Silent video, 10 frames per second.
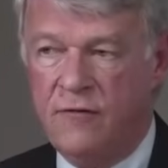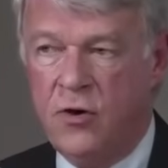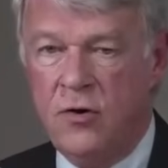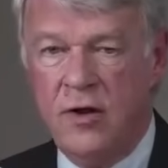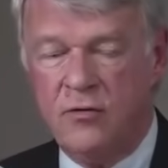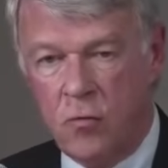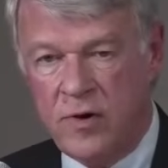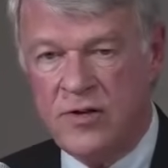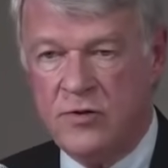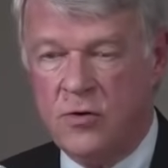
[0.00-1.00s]
If you need to
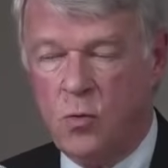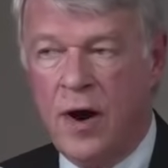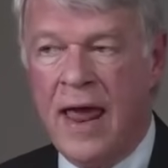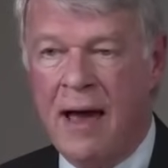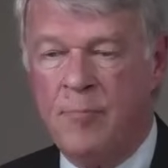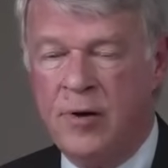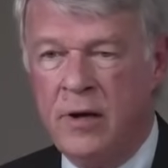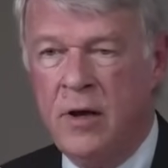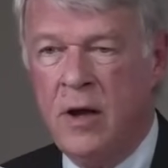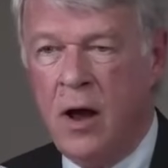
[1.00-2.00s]
research what happened,